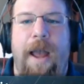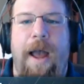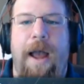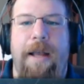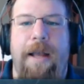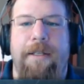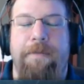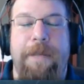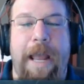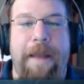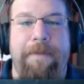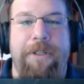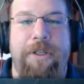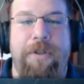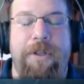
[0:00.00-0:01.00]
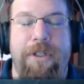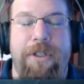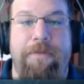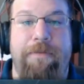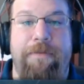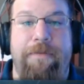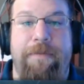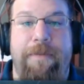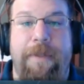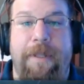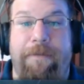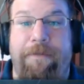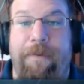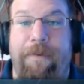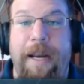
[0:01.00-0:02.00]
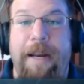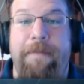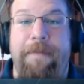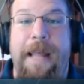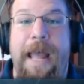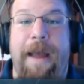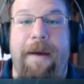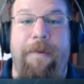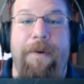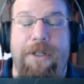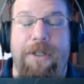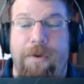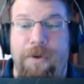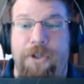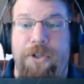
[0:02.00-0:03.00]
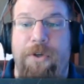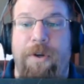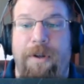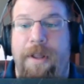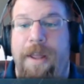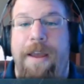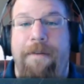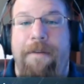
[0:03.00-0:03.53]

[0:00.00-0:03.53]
uh, sometimes you just the frame that was crucial